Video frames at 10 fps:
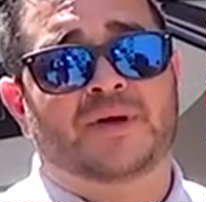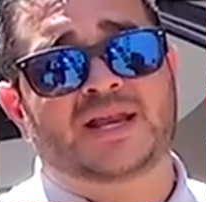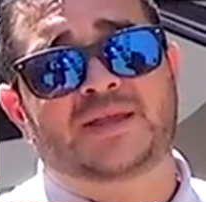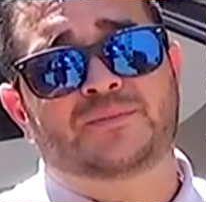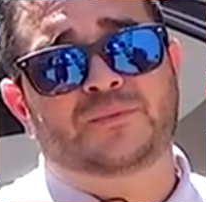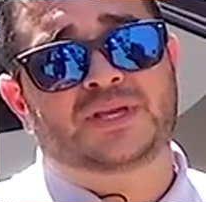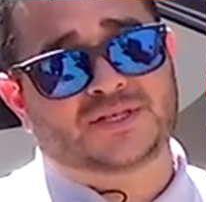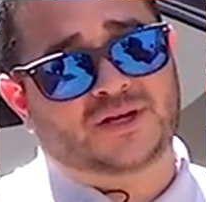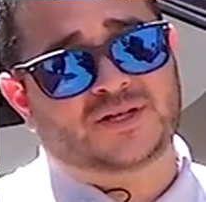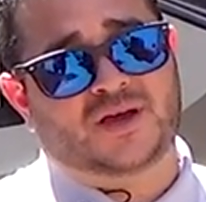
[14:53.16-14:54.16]
My name
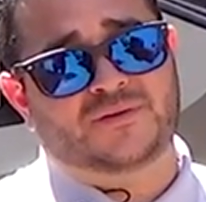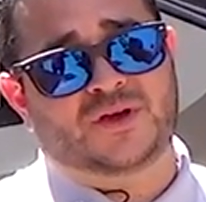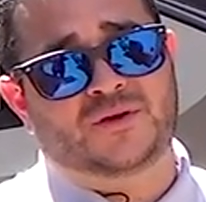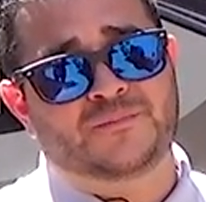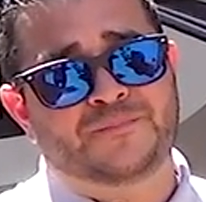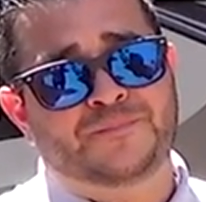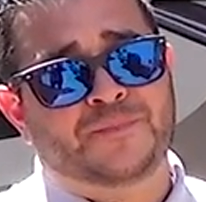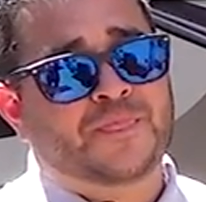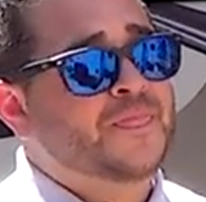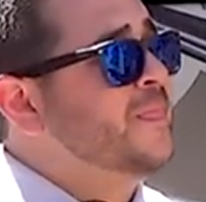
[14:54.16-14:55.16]
is Octavio,
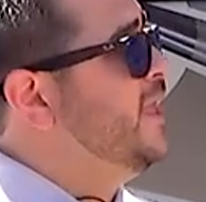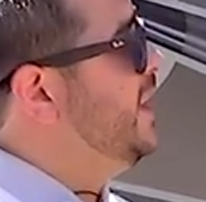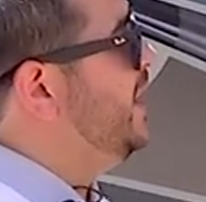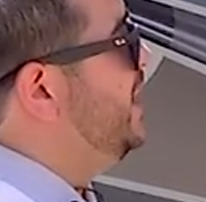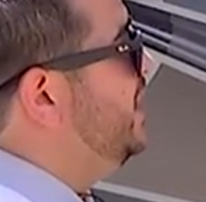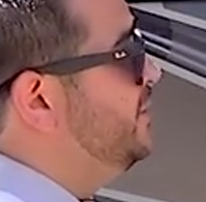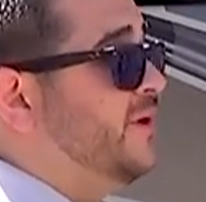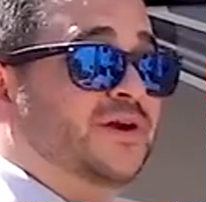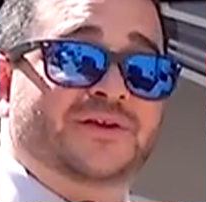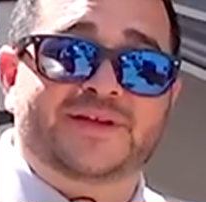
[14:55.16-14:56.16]
and
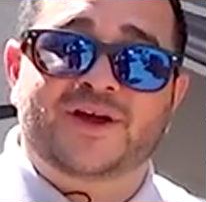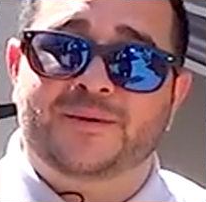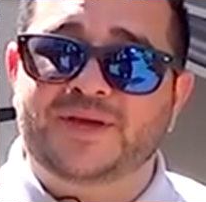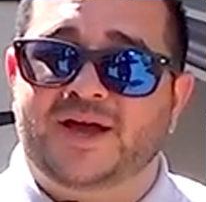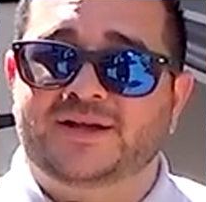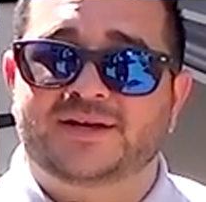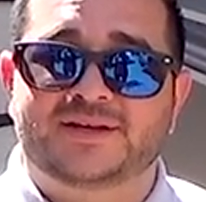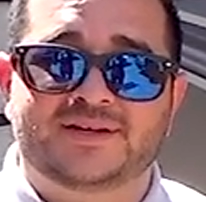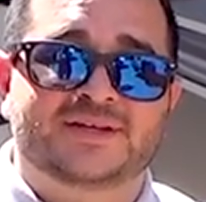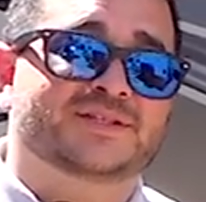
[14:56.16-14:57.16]
around here they call me Ock.
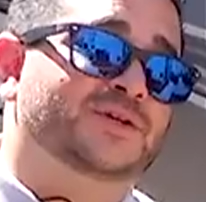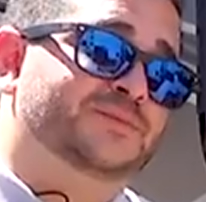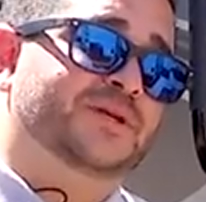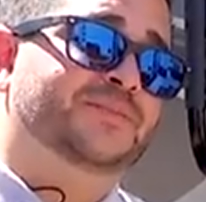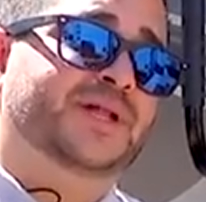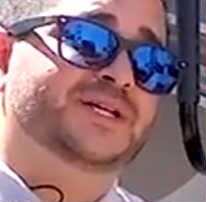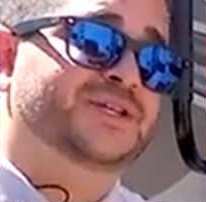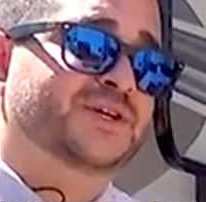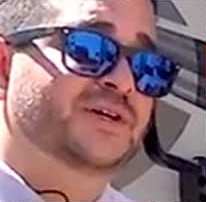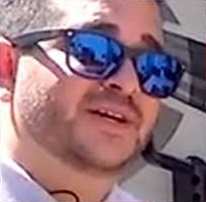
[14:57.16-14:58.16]
So it's been a
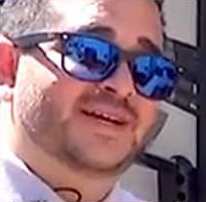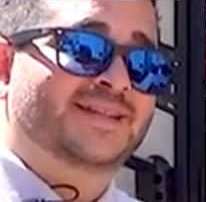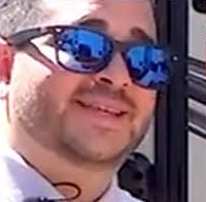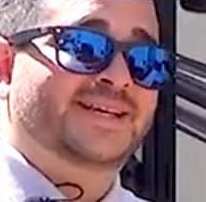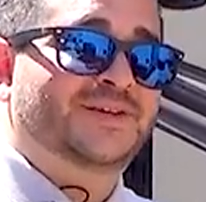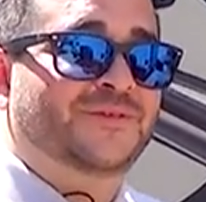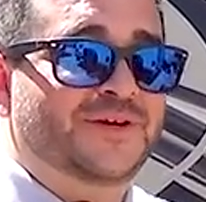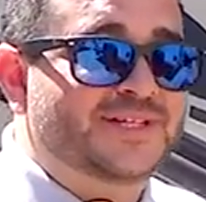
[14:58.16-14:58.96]
pleasure. Thank you for